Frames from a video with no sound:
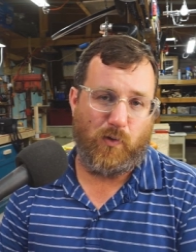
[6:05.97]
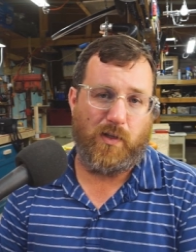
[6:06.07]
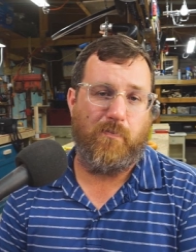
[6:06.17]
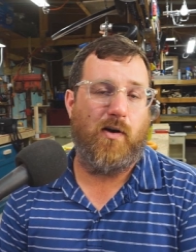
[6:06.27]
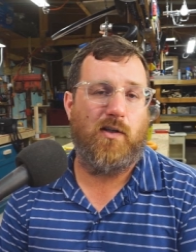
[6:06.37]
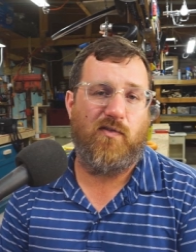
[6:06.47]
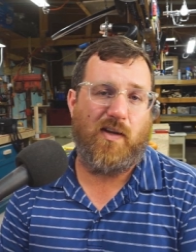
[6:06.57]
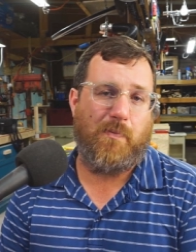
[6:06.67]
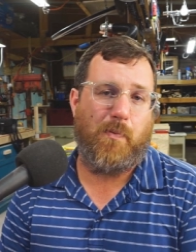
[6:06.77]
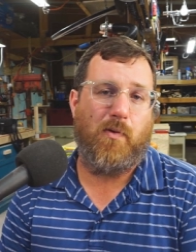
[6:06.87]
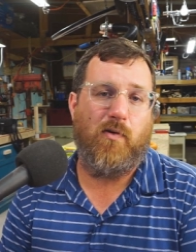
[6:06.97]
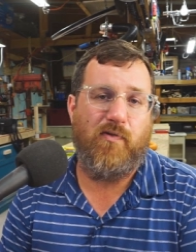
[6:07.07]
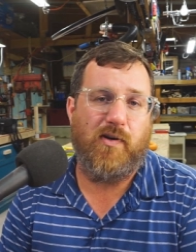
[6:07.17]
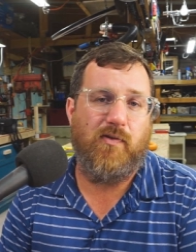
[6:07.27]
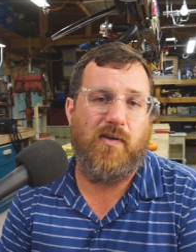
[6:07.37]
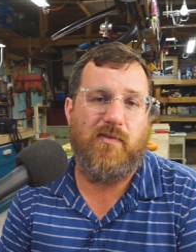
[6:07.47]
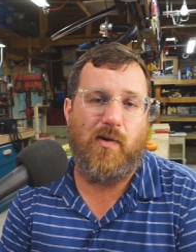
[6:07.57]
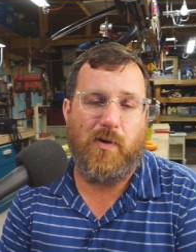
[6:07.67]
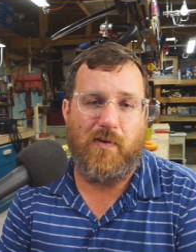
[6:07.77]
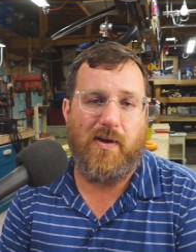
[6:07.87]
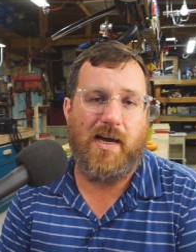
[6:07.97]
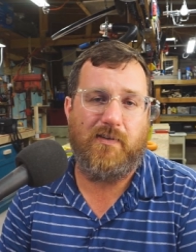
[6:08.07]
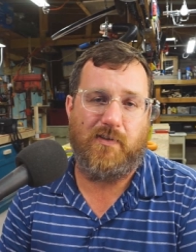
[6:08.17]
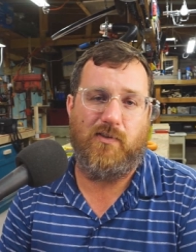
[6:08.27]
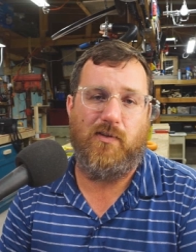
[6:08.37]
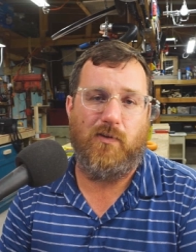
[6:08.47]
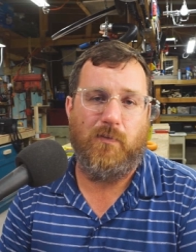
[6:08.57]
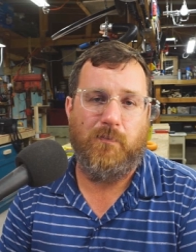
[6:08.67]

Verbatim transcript: one of the most flammable refrigerants that we have access to.